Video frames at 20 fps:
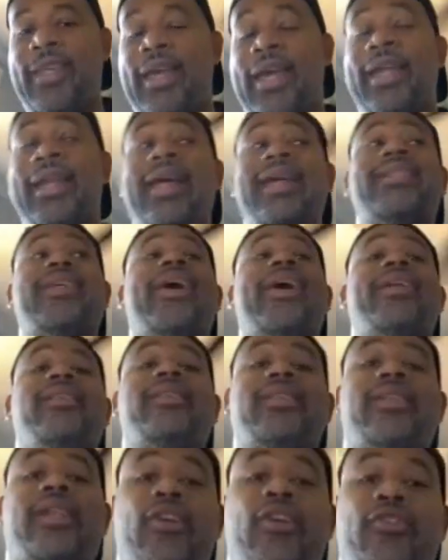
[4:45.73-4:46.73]
And that's how I
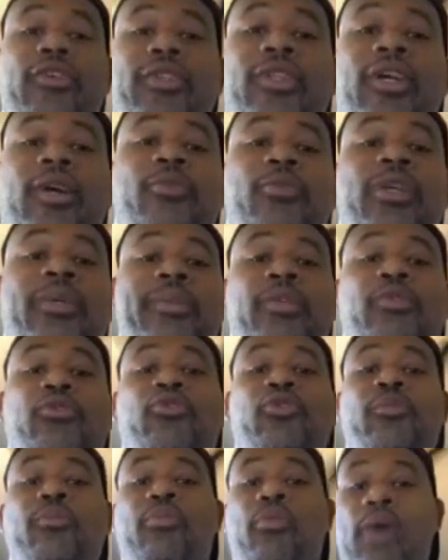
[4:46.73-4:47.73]
discovered W.B.
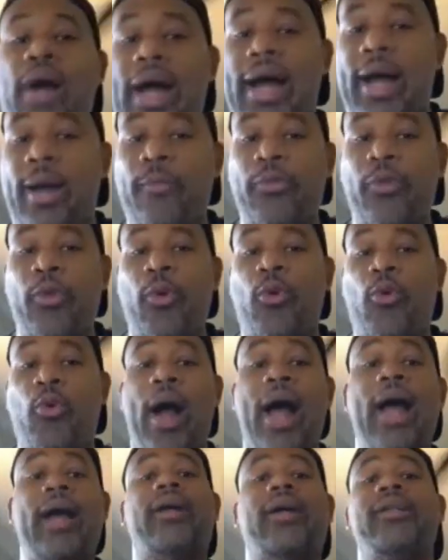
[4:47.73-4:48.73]
Du Bois,
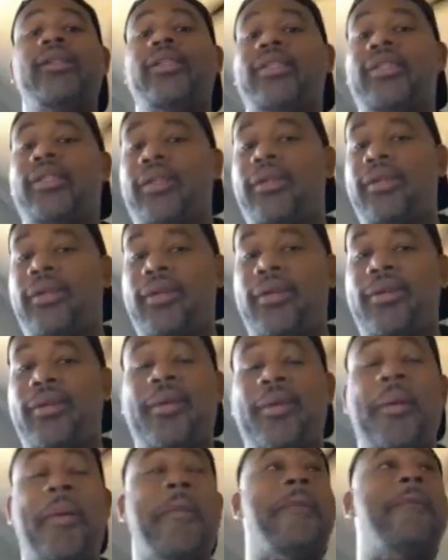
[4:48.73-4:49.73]
who I consider
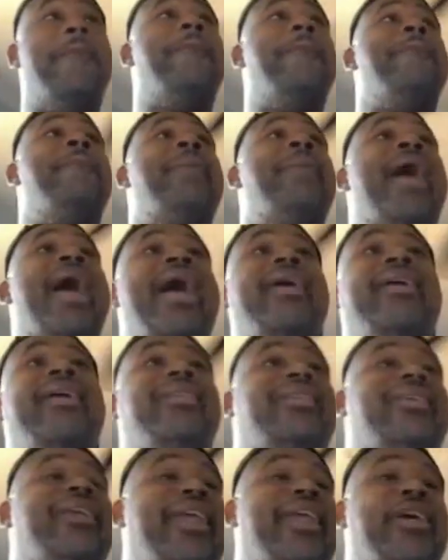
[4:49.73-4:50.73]
my
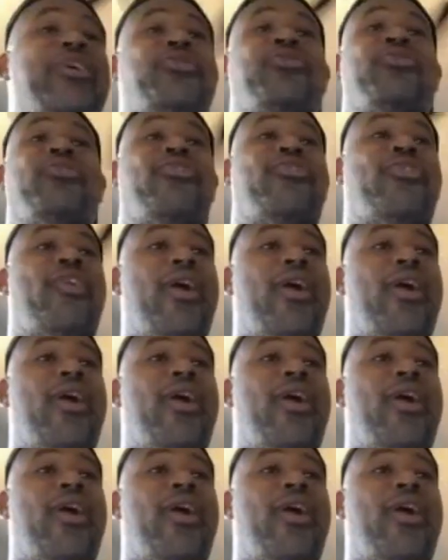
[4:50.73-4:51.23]
intellectual